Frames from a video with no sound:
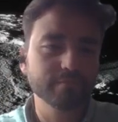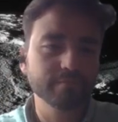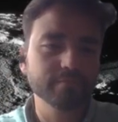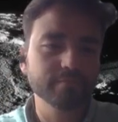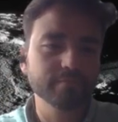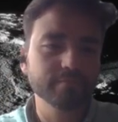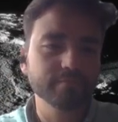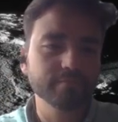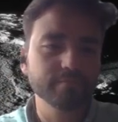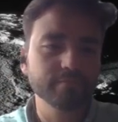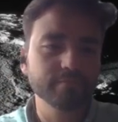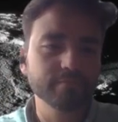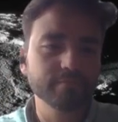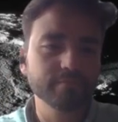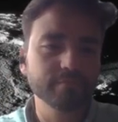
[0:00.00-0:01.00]

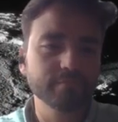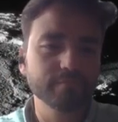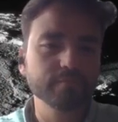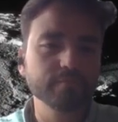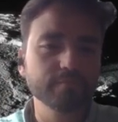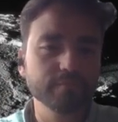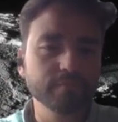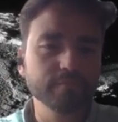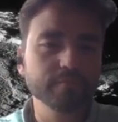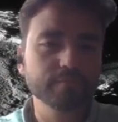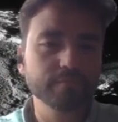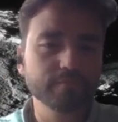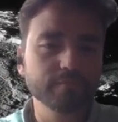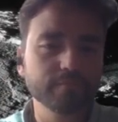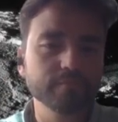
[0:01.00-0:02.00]

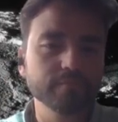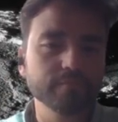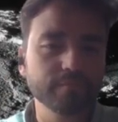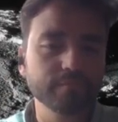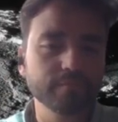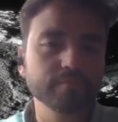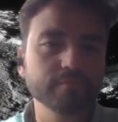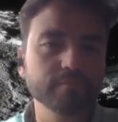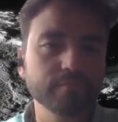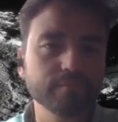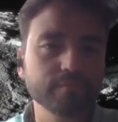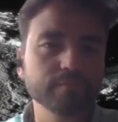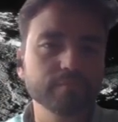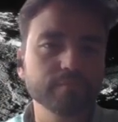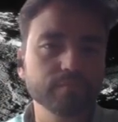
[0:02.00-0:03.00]

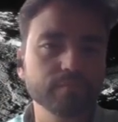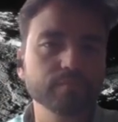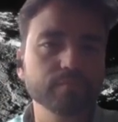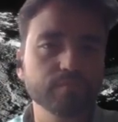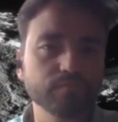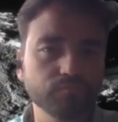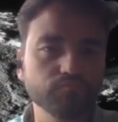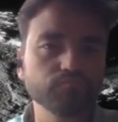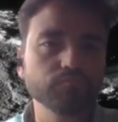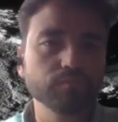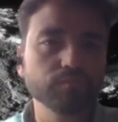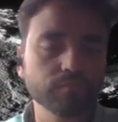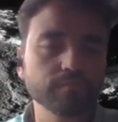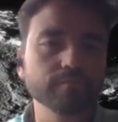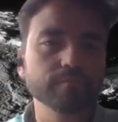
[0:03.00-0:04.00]

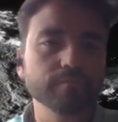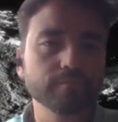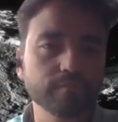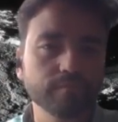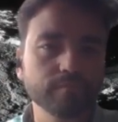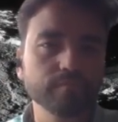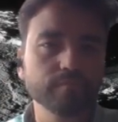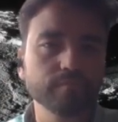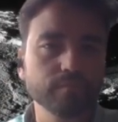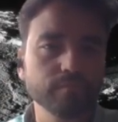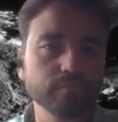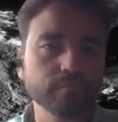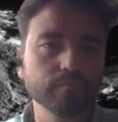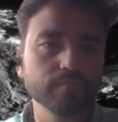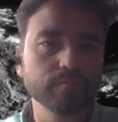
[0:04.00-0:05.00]

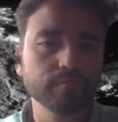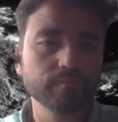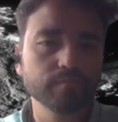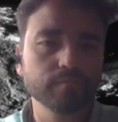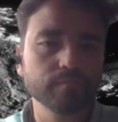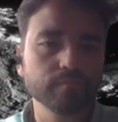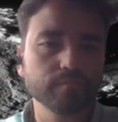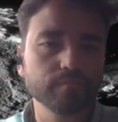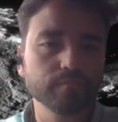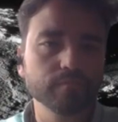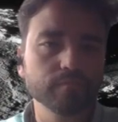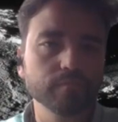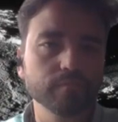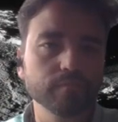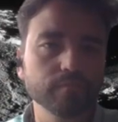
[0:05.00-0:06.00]

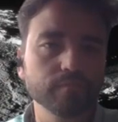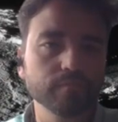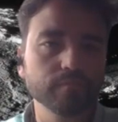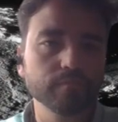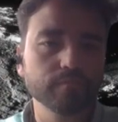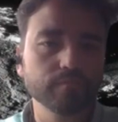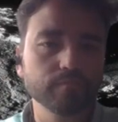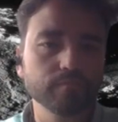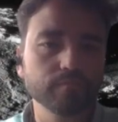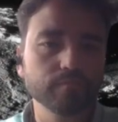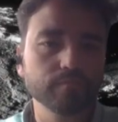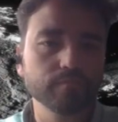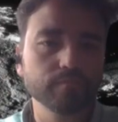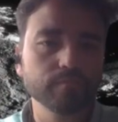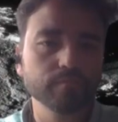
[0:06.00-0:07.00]

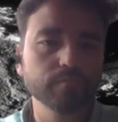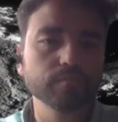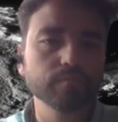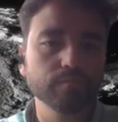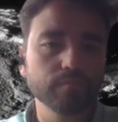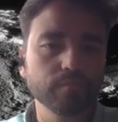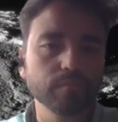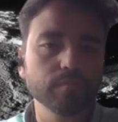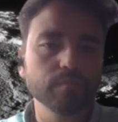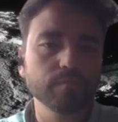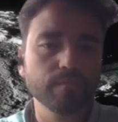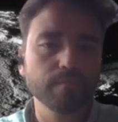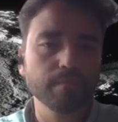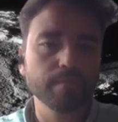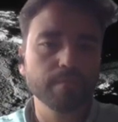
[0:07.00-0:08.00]

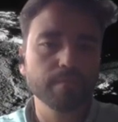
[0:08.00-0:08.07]
(not speaking)